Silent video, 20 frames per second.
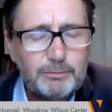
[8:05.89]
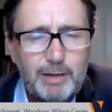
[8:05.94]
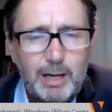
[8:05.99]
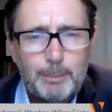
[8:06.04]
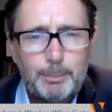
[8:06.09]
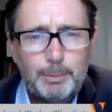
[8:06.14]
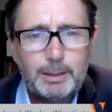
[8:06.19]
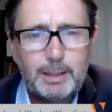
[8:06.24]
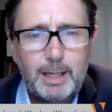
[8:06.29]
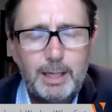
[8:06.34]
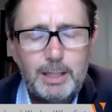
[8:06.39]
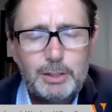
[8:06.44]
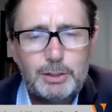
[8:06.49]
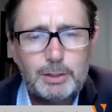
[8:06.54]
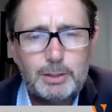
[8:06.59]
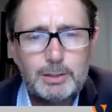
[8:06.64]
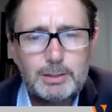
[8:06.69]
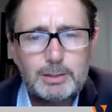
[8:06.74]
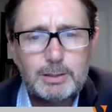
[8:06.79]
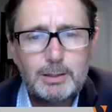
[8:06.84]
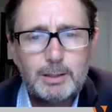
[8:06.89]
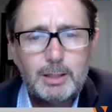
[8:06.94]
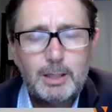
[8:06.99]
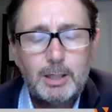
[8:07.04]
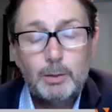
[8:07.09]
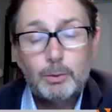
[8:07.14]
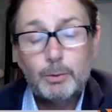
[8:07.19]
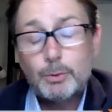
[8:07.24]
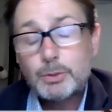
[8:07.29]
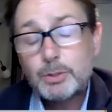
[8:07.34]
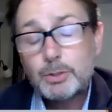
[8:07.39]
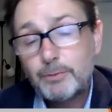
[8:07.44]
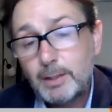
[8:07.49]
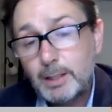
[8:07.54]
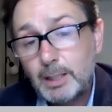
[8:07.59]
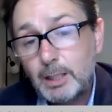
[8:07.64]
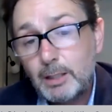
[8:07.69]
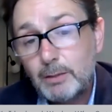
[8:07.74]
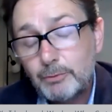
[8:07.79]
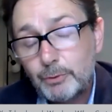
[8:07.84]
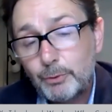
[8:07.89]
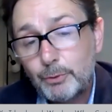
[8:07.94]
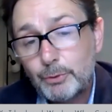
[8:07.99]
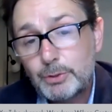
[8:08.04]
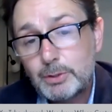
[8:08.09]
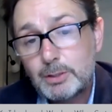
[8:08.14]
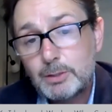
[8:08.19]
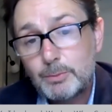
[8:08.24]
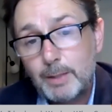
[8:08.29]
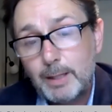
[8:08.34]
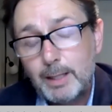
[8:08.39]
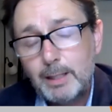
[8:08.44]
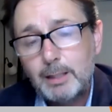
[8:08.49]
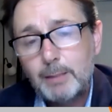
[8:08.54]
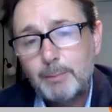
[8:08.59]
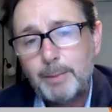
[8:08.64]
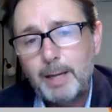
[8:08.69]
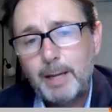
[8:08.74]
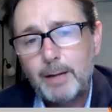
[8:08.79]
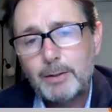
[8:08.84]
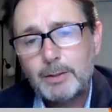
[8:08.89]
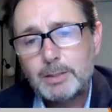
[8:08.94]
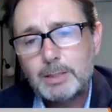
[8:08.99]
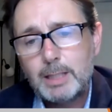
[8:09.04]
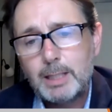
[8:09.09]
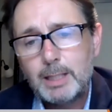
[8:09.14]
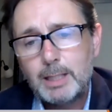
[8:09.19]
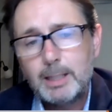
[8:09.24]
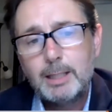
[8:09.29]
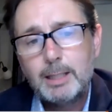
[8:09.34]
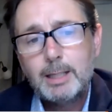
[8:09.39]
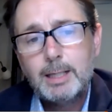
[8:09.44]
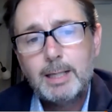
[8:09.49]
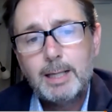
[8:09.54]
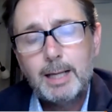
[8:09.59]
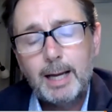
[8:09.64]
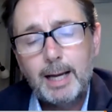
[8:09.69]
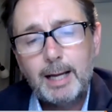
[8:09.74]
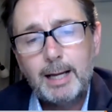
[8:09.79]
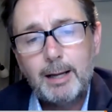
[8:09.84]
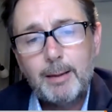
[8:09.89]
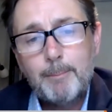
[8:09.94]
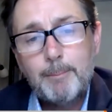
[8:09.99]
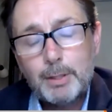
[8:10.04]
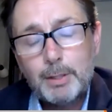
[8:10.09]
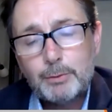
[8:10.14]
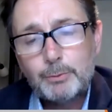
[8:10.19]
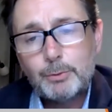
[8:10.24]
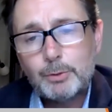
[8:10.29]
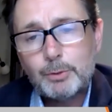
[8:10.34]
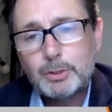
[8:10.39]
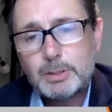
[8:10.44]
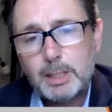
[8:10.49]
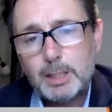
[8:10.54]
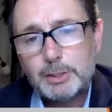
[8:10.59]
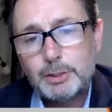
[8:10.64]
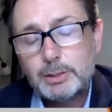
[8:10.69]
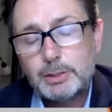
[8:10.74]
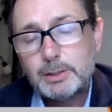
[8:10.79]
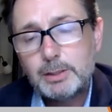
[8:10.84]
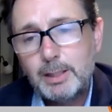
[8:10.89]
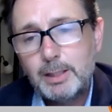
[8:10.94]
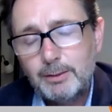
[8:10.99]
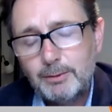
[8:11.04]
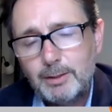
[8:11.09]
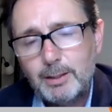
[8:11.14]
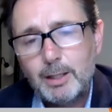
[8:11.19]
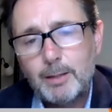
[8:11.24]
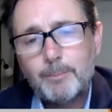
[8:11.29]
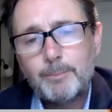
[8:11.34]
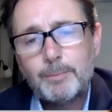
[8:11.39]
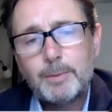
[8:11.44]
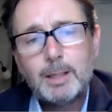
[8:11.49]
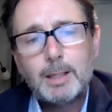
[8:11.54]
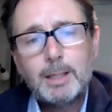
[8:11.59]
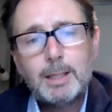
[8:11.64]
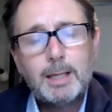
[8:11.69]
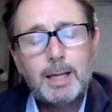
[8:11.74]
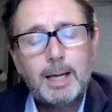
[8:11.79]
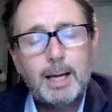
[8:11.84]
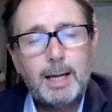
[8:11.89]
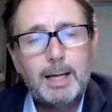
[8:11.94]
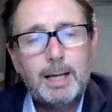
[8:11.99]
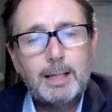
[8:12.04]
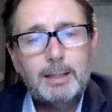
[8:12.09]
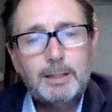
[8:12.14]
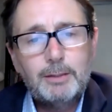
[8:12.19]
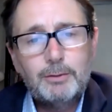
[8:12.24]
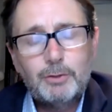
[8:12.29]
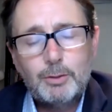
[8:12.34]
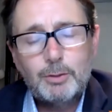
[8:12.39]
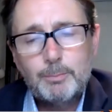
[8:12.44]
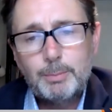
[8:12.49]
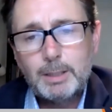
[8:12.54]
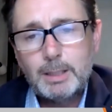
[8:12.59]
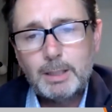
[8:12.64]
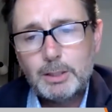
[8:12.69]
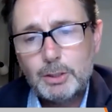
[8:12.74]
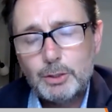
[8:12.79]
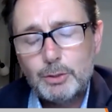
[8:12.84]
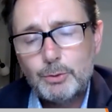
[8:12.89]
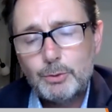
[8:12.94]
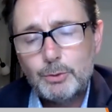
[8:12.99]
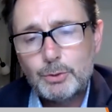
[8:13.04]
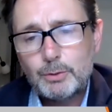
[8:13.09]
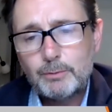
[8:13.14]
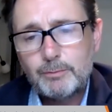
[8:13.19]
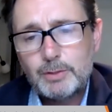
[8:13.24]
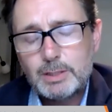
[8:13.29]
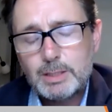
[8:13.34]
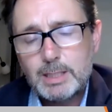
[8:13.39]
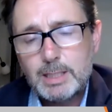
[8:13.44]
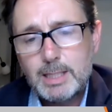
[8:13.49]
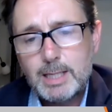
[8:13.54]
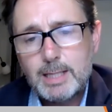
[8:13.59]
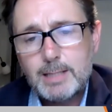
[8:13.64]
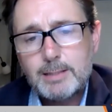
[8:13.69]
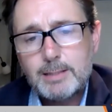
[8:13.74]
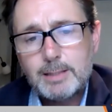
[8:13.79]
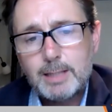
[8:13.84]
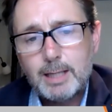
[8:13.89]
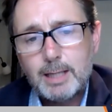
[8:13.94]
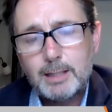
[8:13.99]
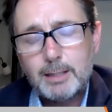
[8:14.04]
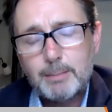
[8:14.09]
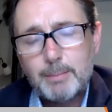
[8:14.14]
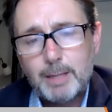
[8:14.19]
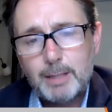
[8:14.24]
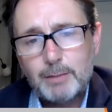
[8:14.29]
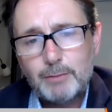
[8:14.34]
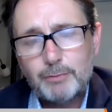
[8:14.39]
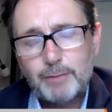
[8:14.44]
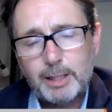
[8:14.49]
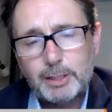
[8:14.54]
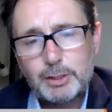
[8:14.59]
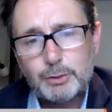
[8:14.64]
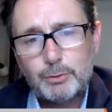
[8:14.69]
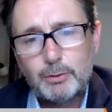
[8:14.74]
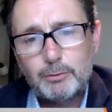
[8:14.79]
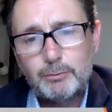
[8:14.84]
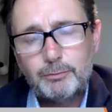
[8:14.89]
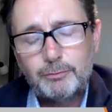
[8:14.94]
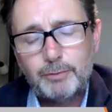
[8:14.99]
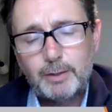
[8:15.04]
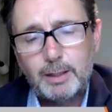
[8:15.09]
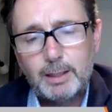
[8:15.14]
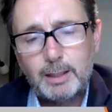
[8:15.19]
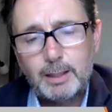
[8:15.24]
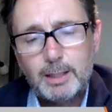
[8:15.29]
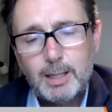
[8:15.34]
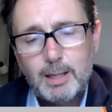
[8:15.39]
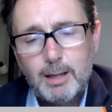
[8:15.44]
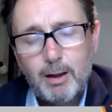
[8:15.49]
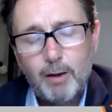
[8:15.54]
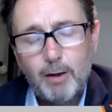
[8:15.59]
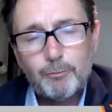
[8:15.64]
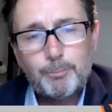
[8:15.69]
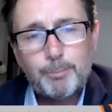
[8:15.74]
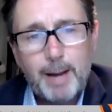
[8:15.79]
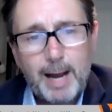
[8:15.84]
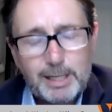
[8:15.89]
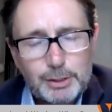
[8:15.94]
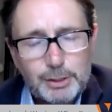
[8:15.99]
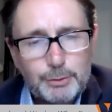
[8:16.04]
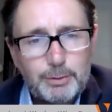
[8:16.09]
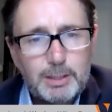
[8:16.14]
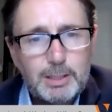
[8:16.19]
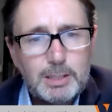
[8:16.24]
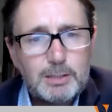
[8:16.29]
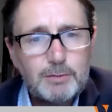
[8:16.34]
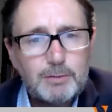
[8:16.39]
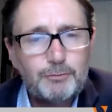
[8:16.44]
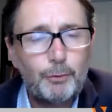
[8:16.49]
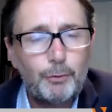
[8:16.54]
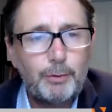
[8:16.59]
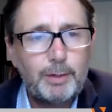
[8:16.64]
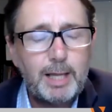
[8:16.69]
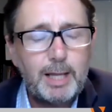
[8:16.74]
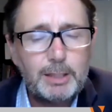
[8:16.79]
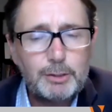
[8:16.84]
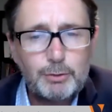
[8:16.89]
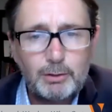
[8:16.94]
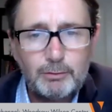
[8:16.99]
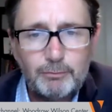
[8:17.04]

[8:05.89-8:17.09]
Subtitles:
applications. We're also thinking, of course, as well about minerals such as lithium. Lithium being used, obviously, in the manufacture of batteries for electric